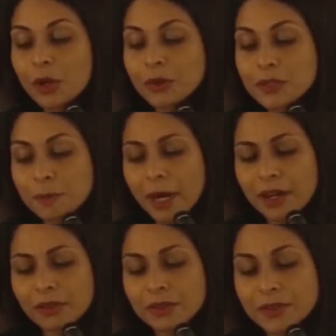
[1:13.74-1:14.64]
whose
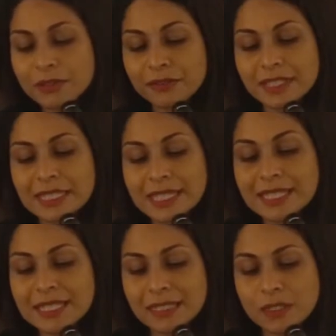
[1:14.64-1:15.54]
spirals of
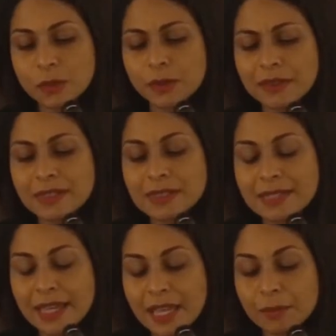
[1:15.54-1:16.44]
existence were the
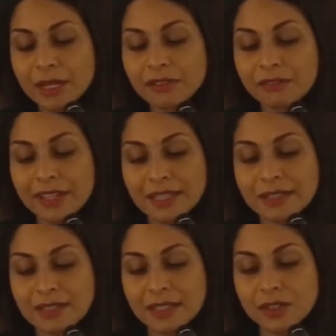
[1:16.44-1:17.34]
same
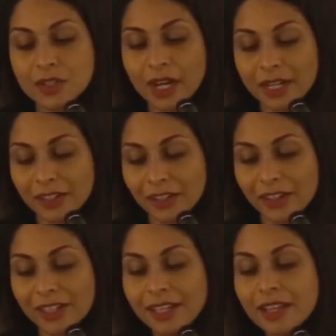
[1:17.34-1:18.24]
advancing
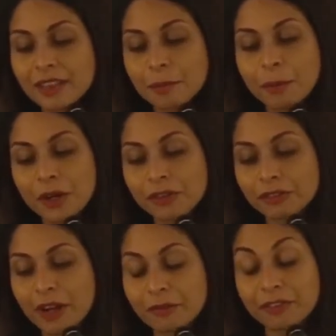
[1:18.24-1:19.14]
gyre the
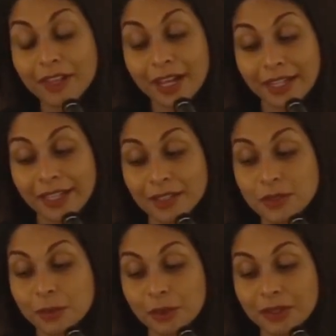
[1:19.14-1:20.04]
butterfly
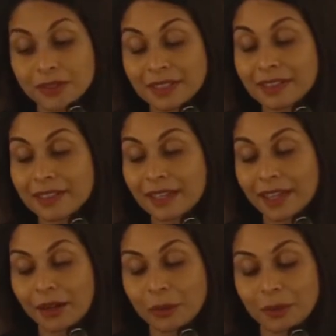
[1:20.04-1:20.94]
had swirled in the
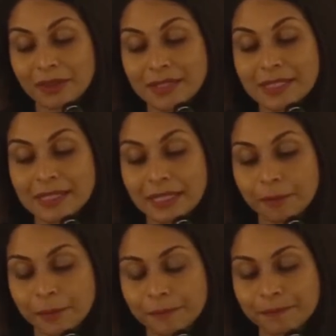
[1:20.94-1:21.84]
air with its
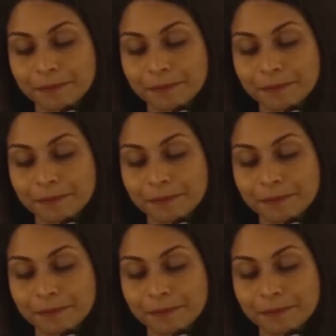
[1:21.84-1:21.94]
leap.